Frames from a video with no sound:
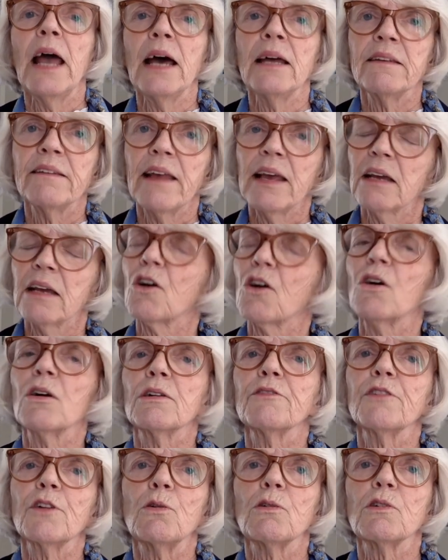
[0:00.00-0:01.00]
And
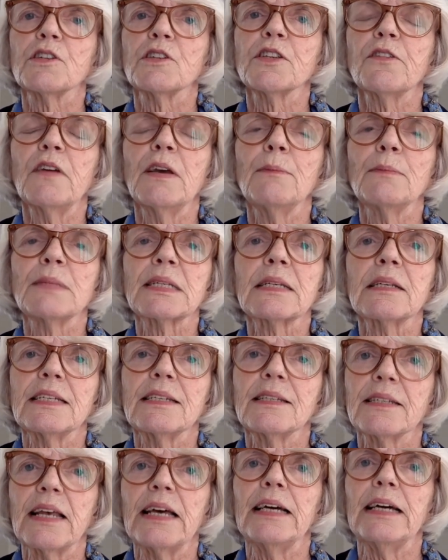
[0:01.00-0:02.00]
Descartes, of course,
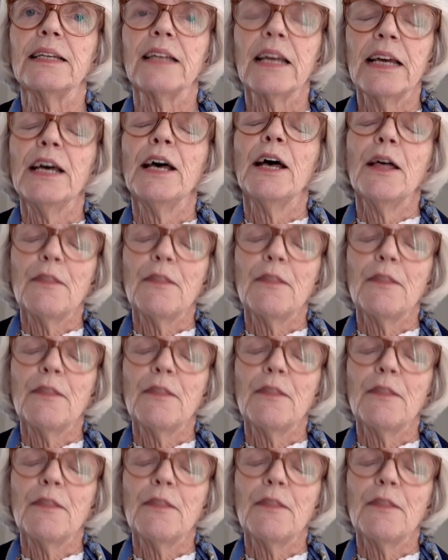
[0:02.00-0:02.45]
famously said